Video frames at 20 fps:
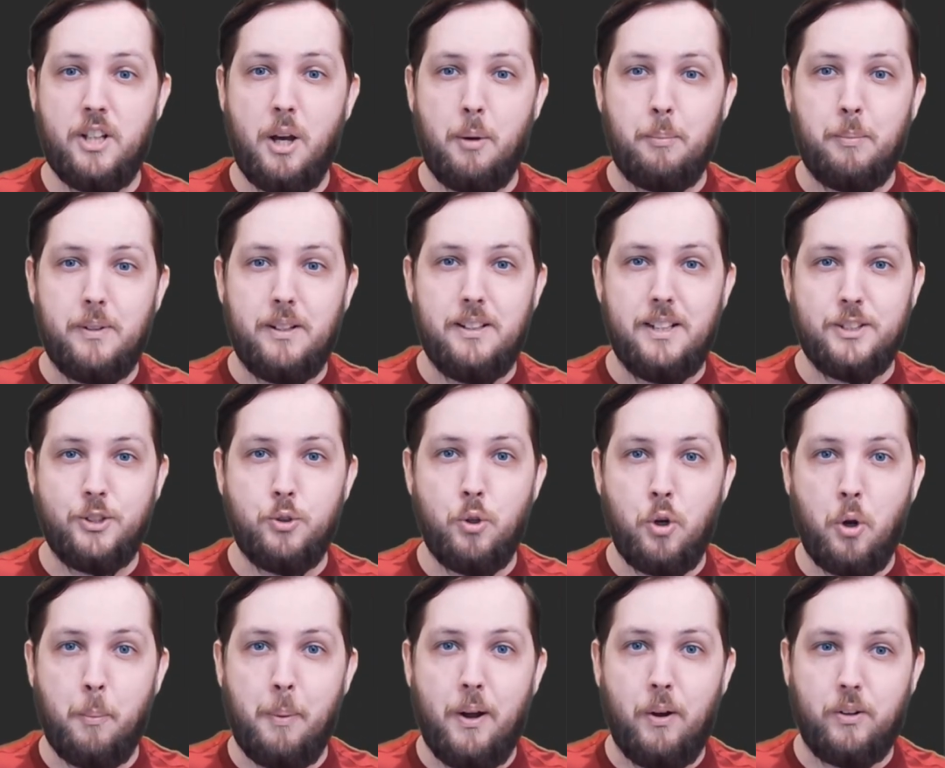up, let's talk
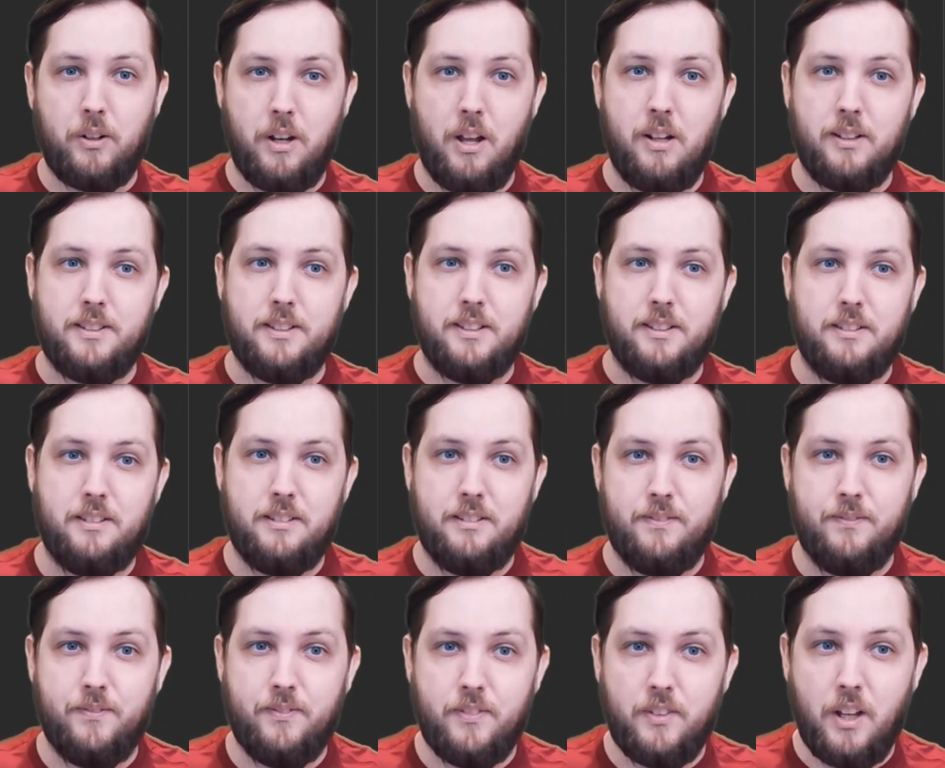about classes.
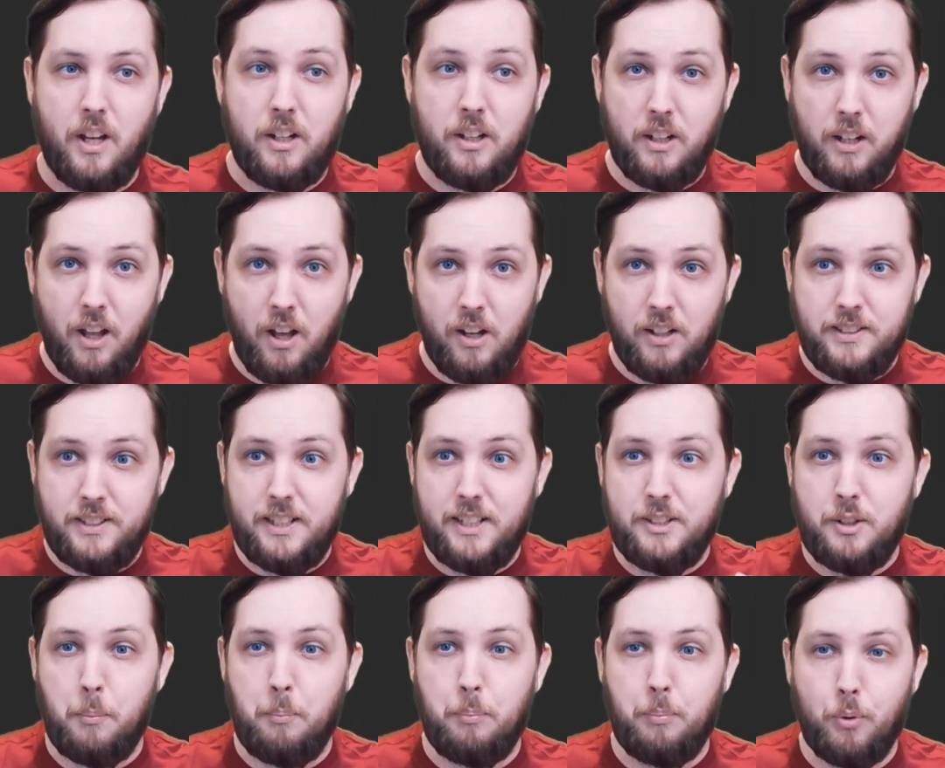A class is
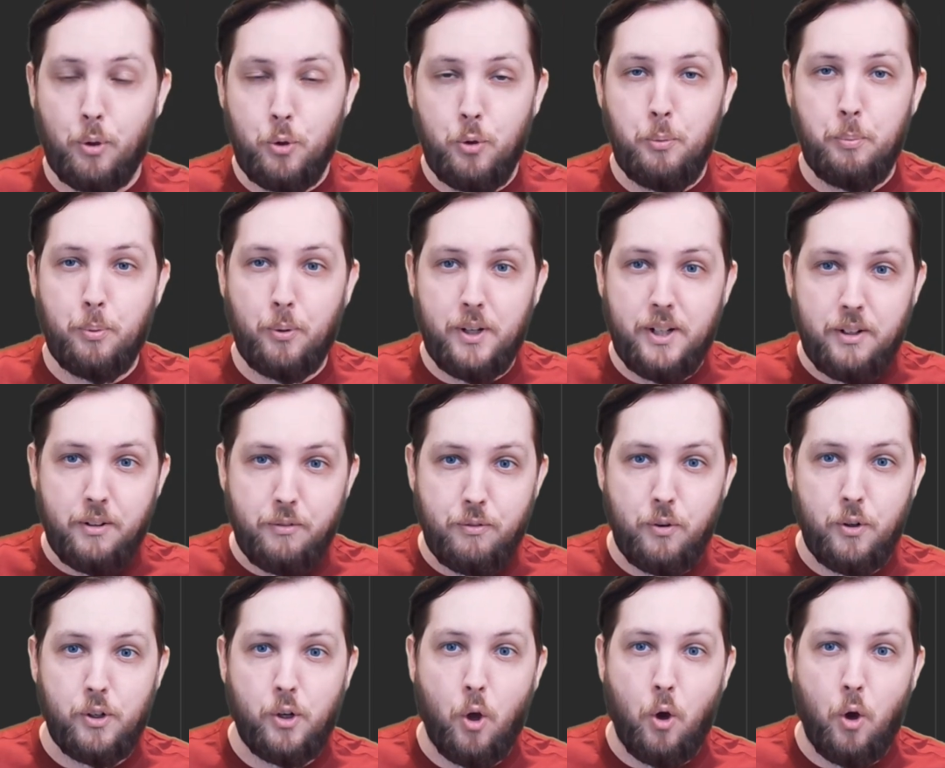a blueprint for an